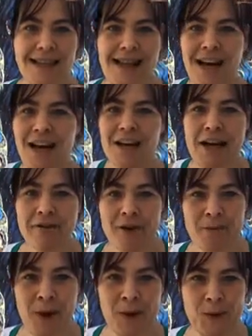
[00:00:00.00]
on every
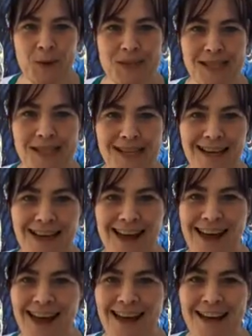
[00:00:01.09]
post,
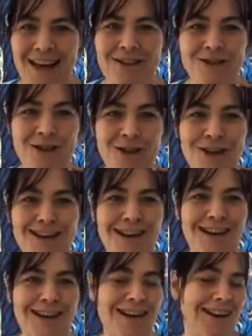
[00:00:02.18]
and it took
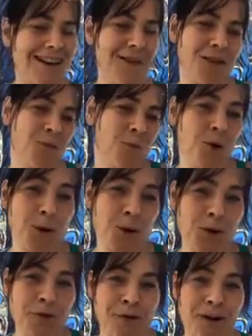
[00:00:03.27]
the world
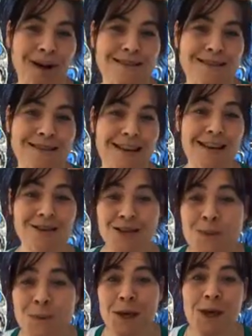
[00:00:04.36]
for us to say,
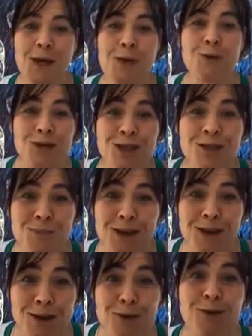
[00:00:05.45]
just be you, just be
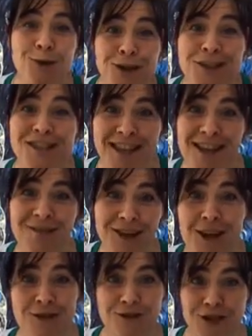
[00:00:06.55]
you, you're safe
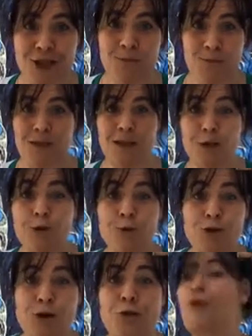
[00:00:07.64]
here, just be
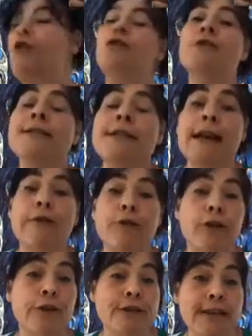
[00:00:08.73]
you're safe,
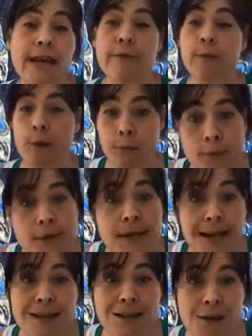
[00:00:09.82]
you're safe, we'll
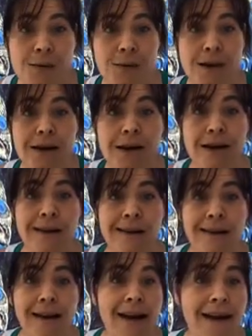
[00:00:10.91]
protect you.
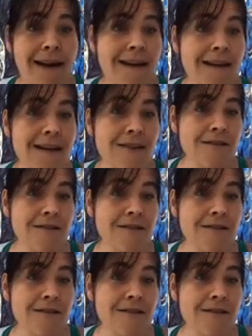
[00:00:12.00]
And